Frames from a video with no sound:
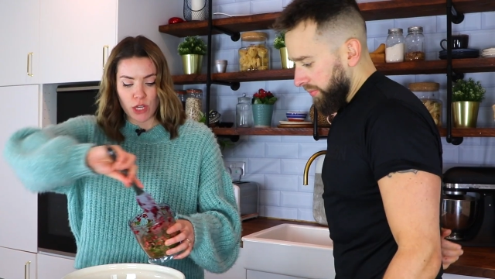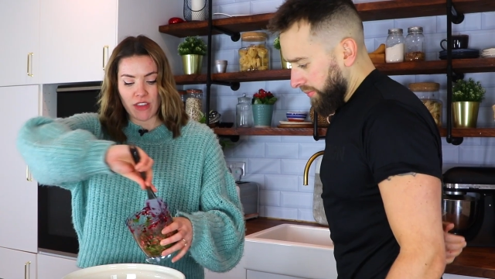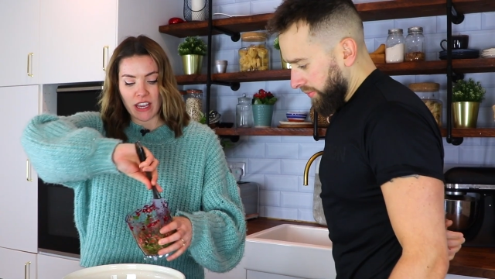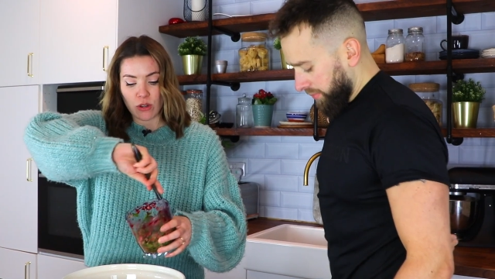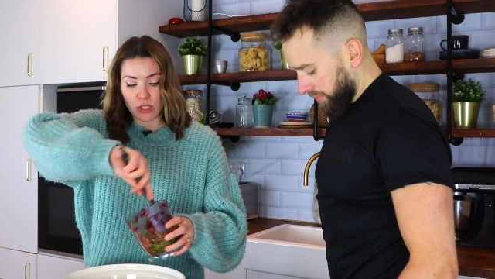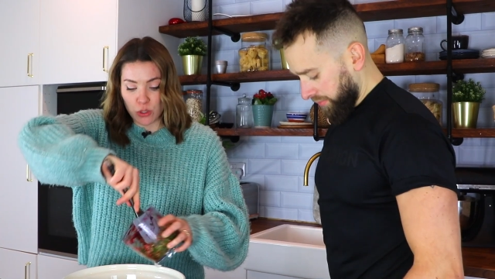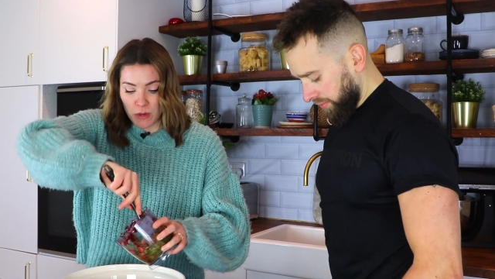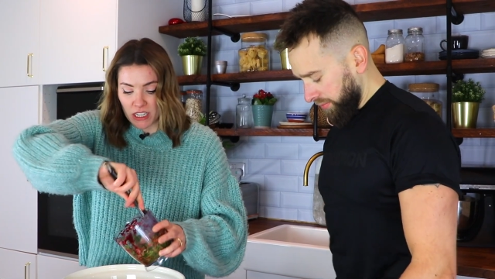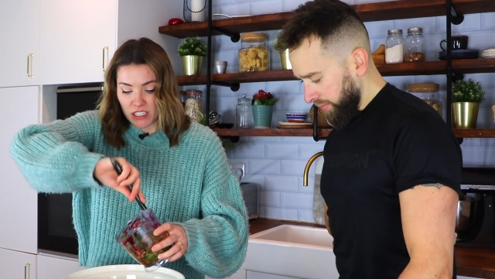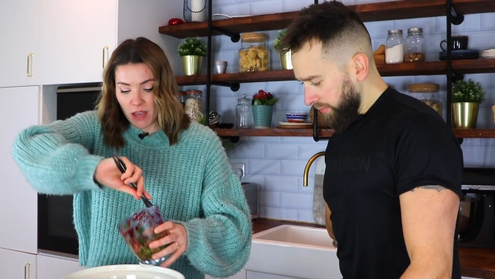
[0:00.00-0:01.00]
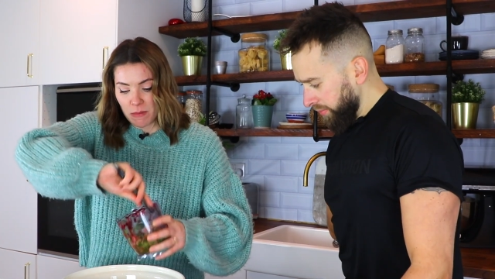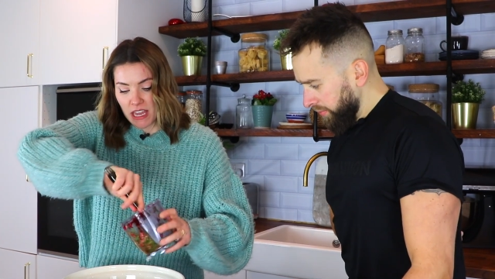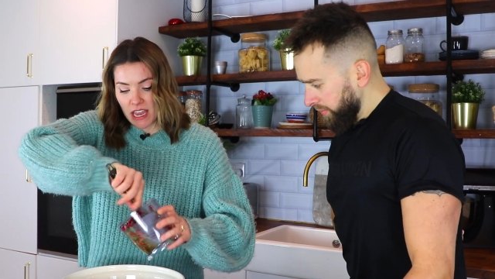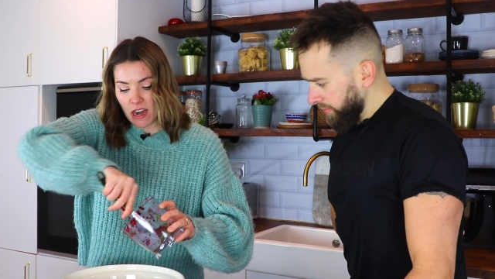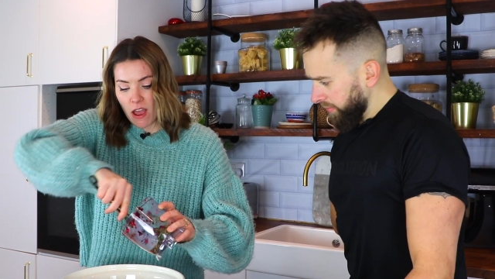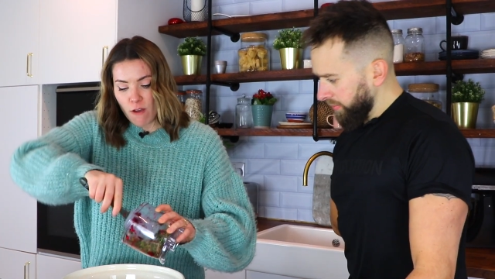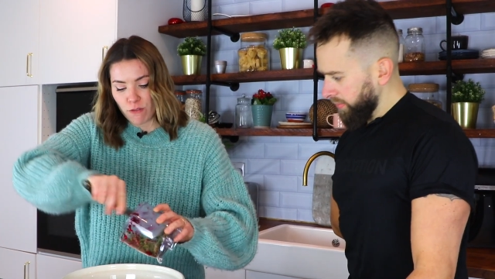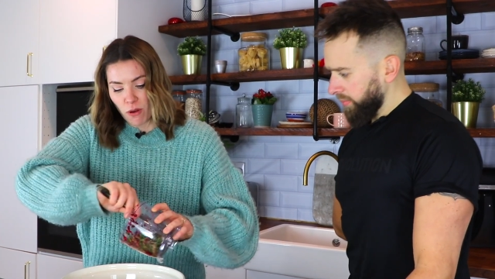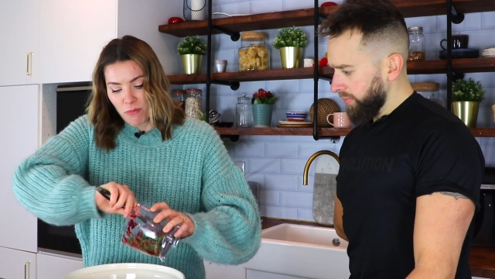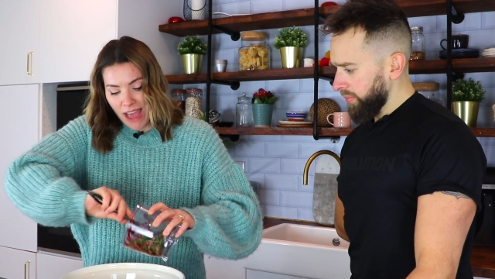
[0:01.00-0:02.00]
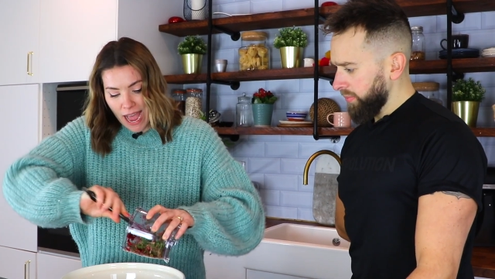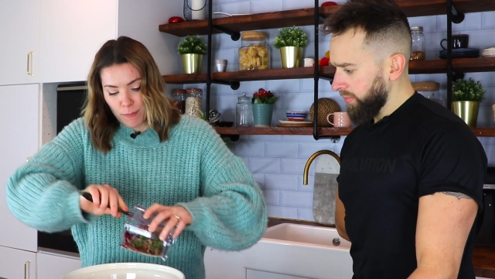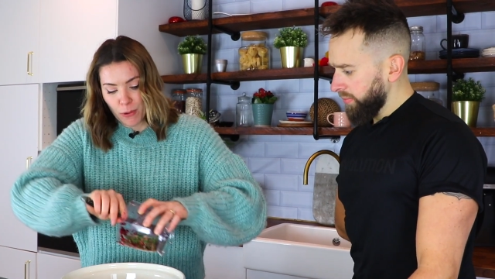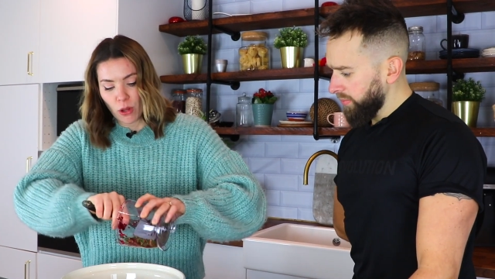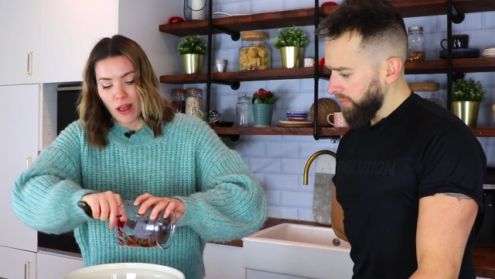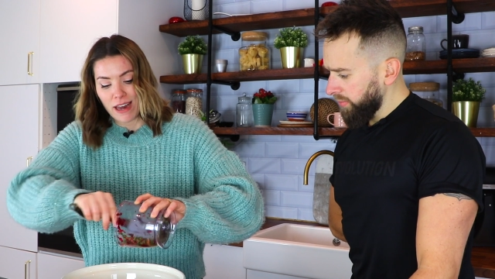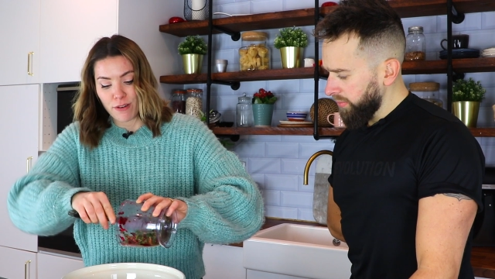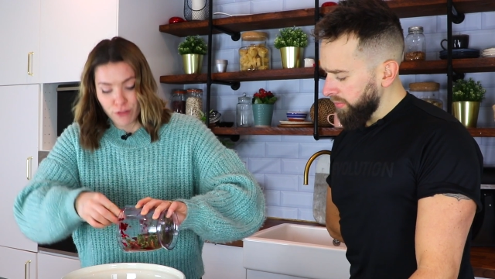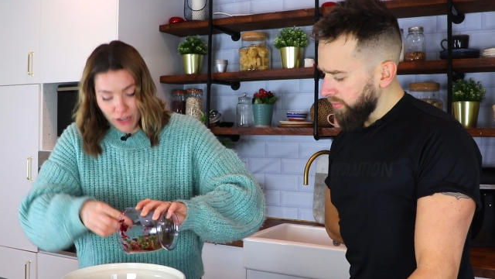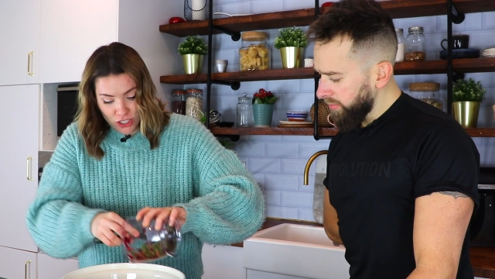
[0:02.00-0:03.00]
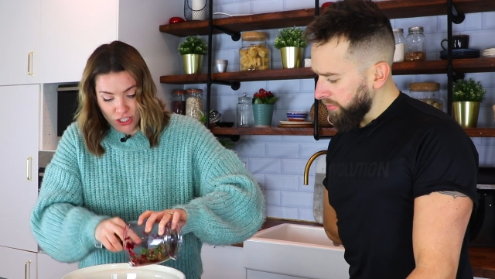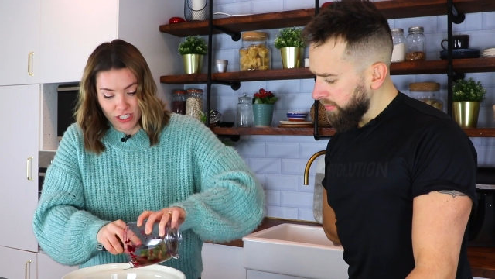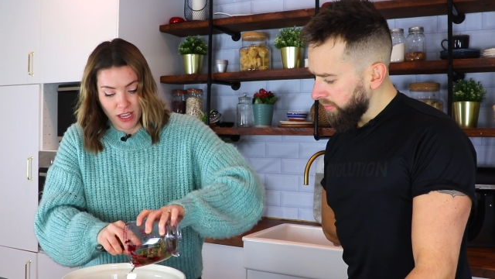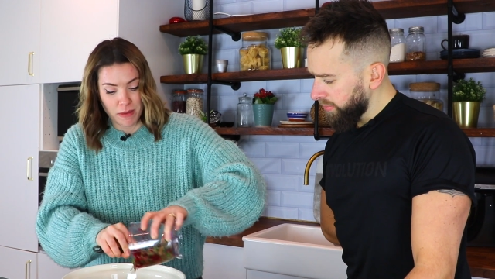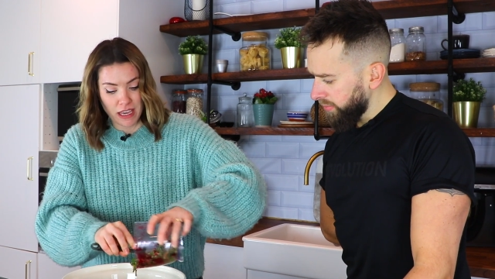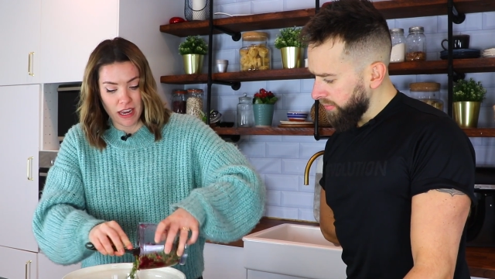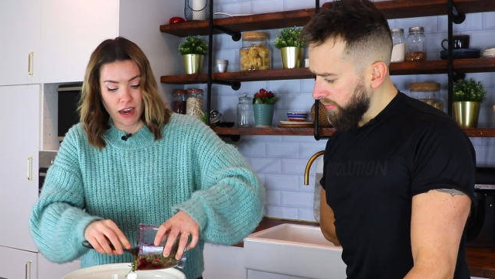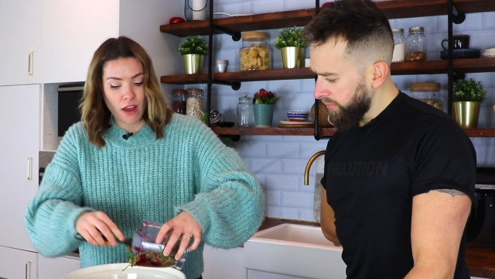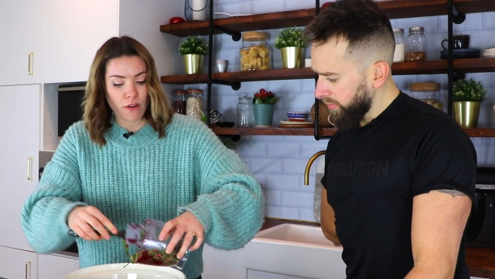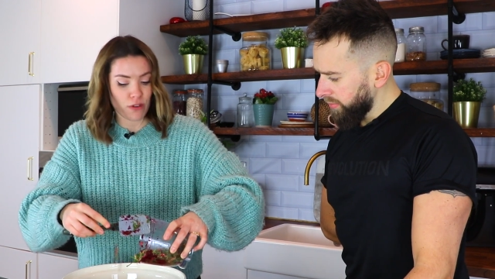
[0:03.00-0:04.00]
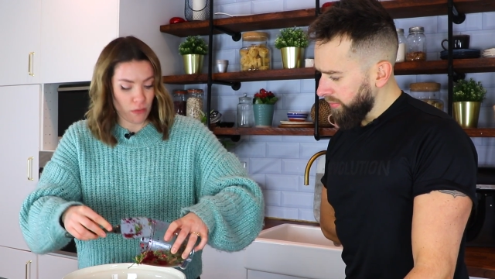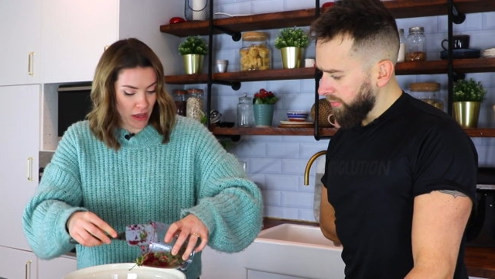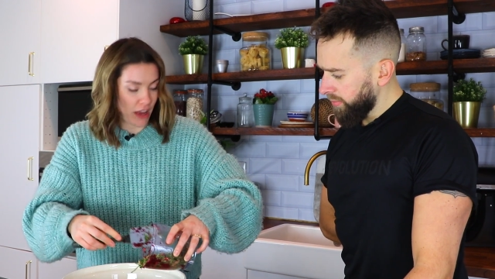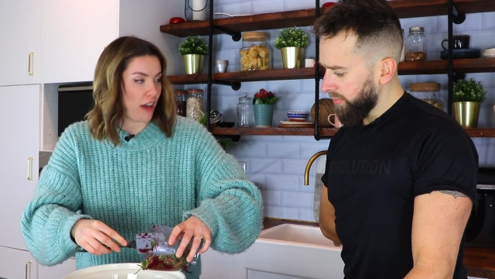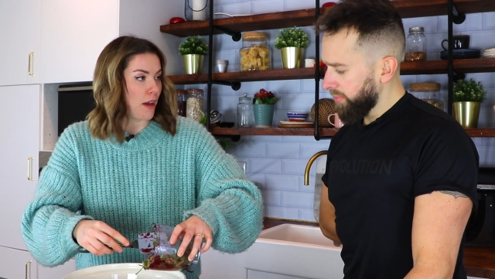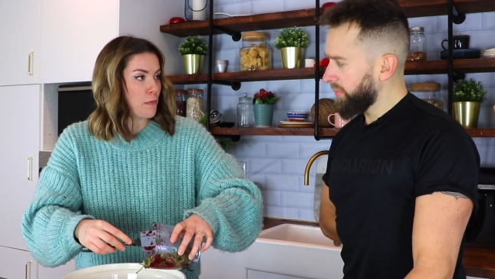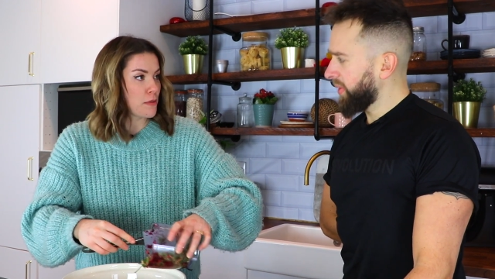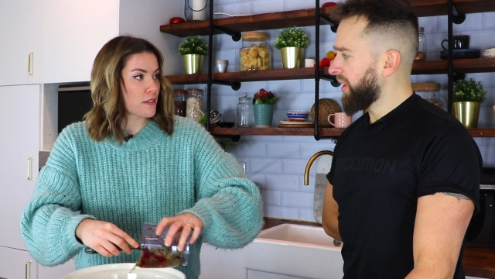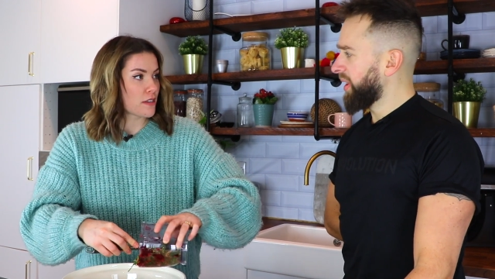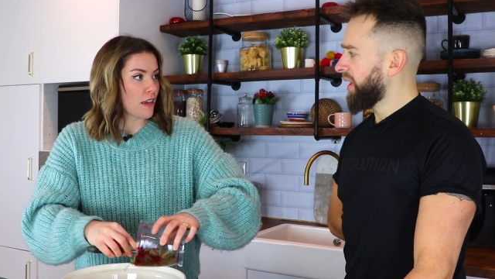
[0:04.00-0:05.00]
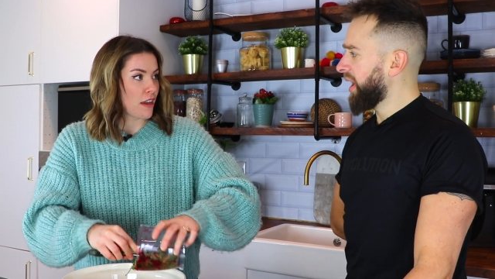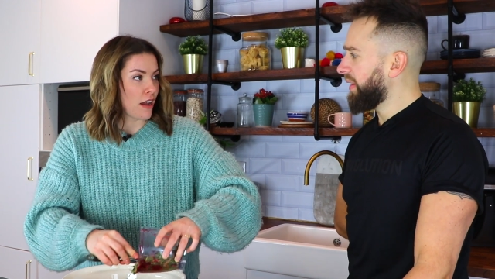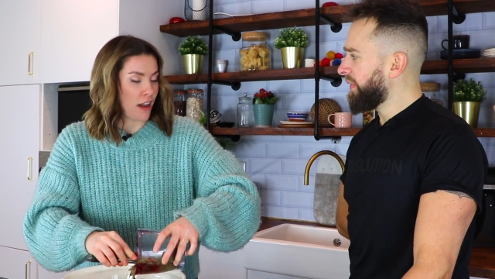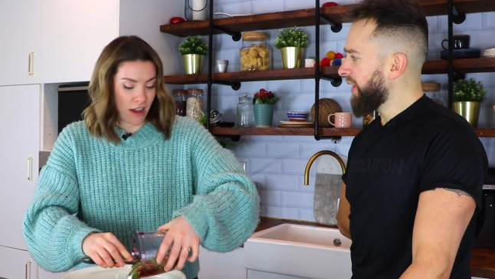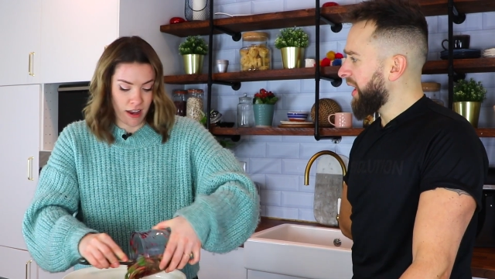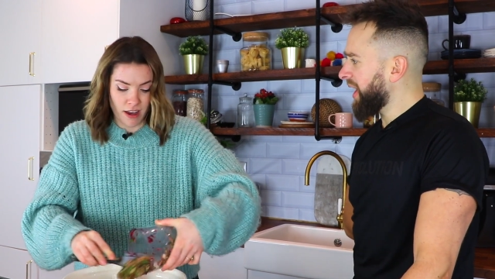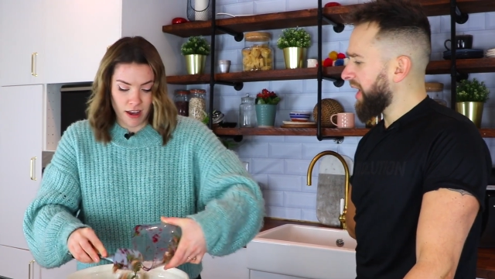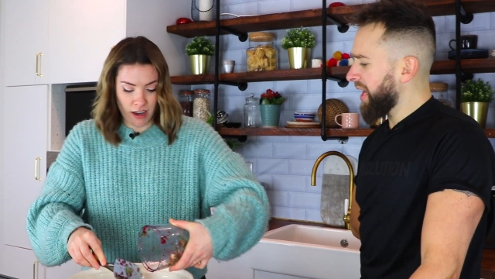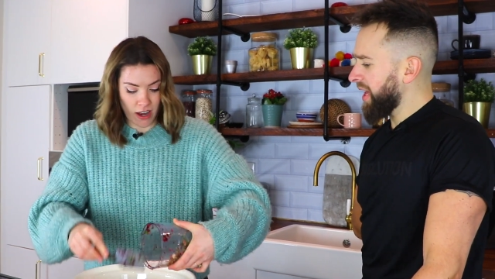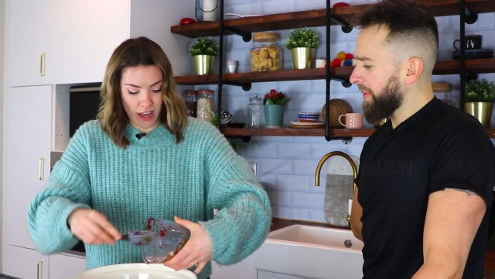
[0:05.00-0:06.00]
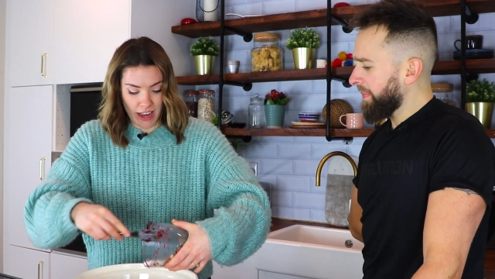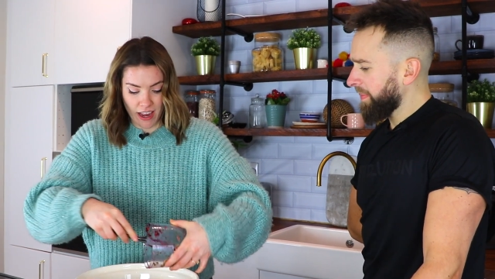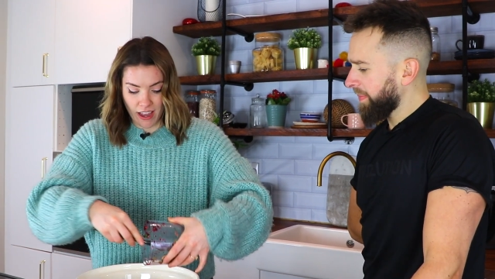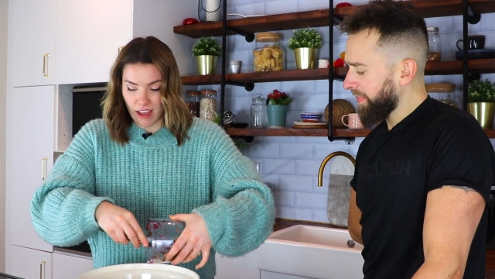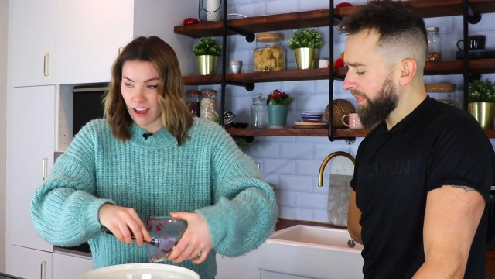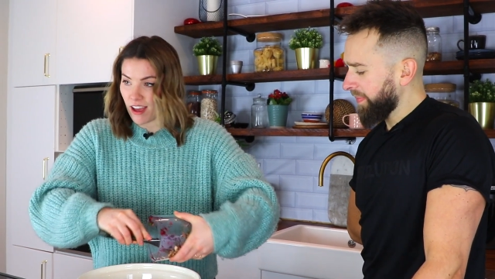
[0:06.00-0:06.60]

Speaker 1: You've then got a sweetness coming in from the apple and a freshness coming in from the herbs. Lovely. Like,